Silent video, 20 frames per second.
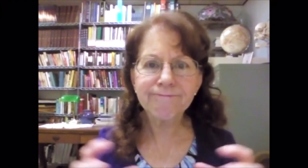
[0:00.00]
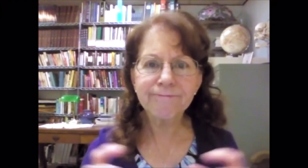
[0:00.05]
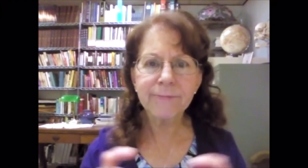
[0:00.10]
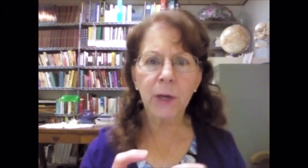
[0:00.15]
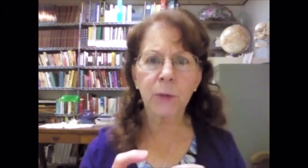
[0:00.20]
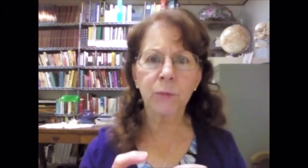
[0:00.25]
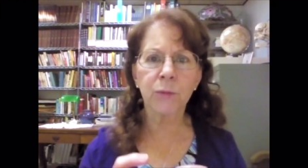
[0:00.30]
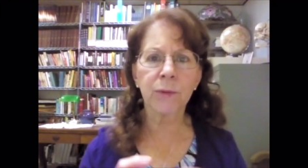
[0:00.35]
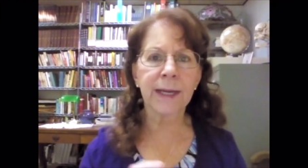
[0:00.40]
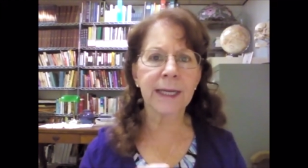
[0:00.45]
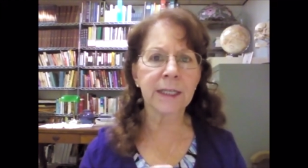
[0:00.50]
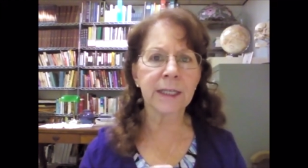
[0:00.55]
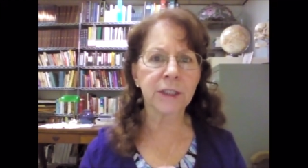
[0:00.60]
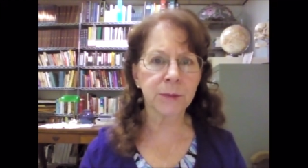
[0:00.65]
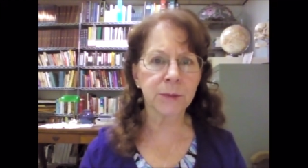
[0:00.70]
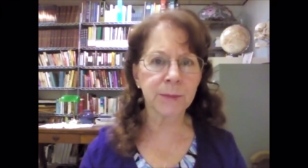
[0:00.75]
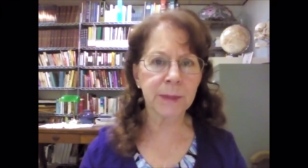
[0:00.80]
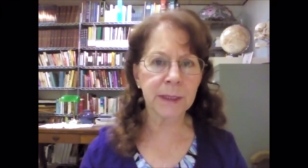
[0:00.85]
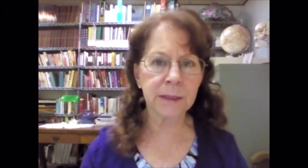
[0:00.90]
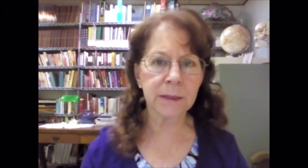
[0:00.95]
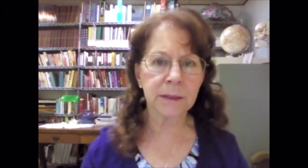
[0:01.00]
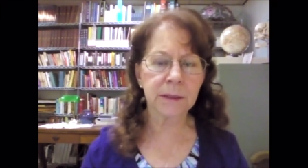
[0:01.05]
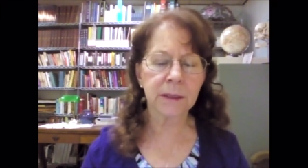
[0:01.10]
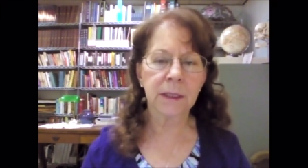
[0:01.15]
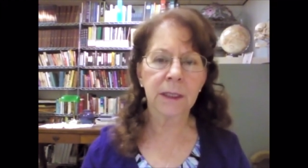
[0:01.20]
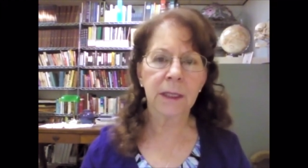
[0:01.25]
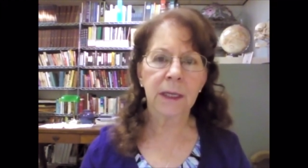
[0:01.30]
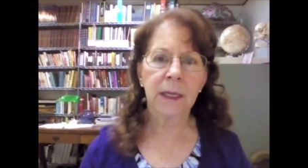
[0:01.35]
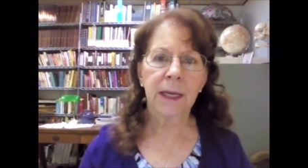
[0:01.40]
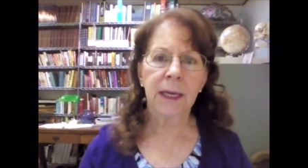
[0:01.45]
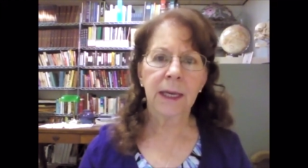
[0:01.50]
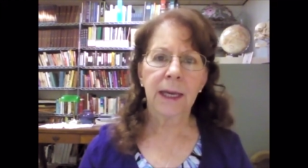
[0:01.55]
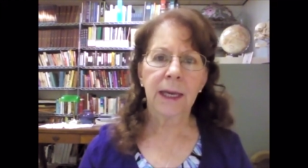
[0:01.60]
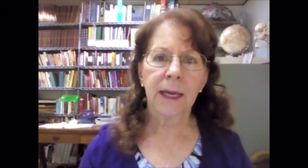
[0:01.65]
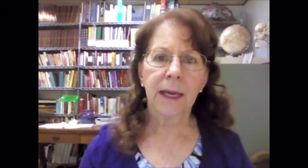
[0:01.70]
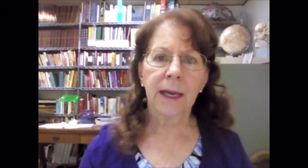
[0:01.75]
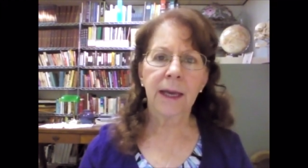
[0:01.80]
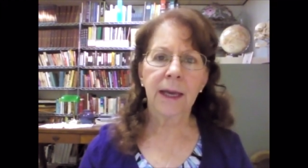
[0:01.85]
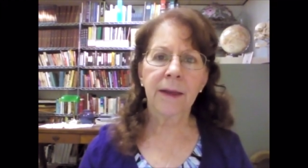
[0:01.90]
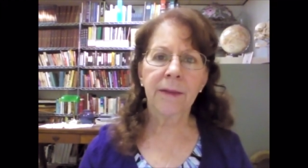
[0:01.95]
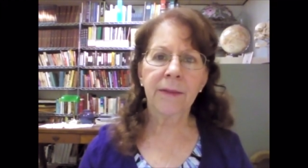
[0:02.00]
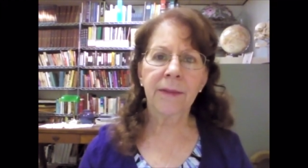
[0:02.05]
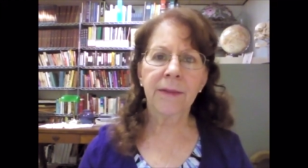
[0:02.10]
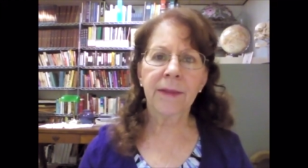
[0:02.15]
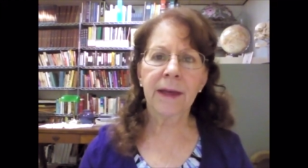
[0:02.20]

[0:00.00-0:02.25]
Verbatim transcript: arrangement and